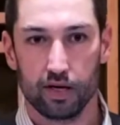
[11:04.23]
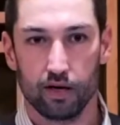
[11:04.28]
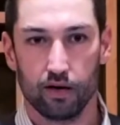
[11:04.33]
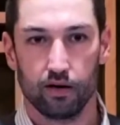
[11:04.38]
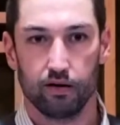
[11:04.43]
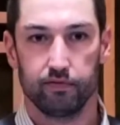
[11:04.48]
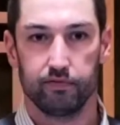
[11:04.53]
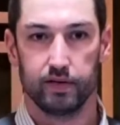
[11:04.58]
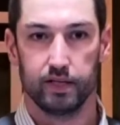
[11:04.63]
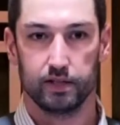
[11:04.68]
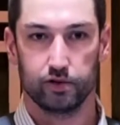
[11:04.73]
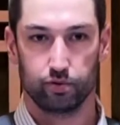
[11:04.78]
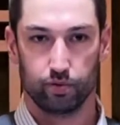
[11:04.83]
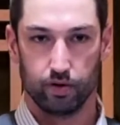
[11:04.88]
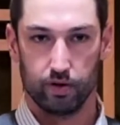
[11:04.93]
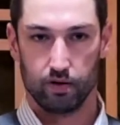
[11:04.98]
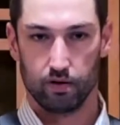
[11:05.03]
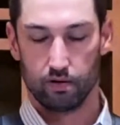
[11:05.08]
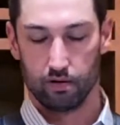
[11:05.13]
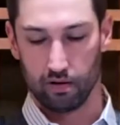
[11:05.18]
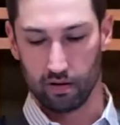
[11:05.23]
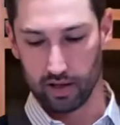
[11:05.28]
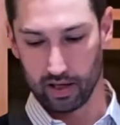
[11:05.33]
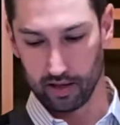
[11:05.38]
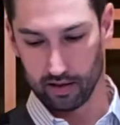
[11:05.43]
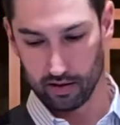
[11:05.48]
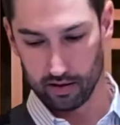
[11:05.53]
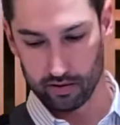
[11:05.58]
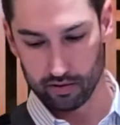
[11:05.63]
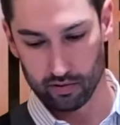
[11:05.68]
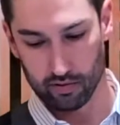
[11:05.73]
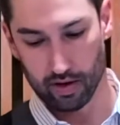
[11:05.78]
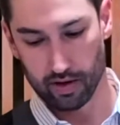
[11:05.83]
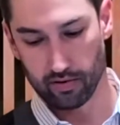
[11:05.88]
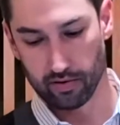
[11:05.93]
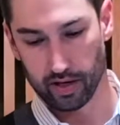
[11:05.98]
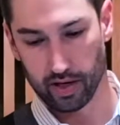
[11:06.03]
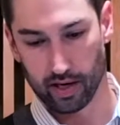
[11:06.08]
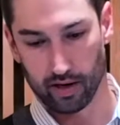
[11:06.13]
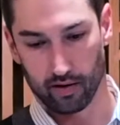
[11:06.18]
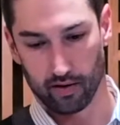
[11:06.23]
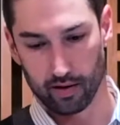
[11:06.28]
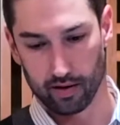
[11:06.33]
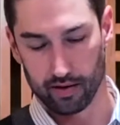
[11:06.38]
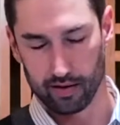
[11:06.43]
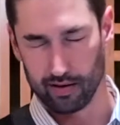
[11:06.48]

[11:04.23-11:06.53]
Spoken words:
of Israel and the surrounding area,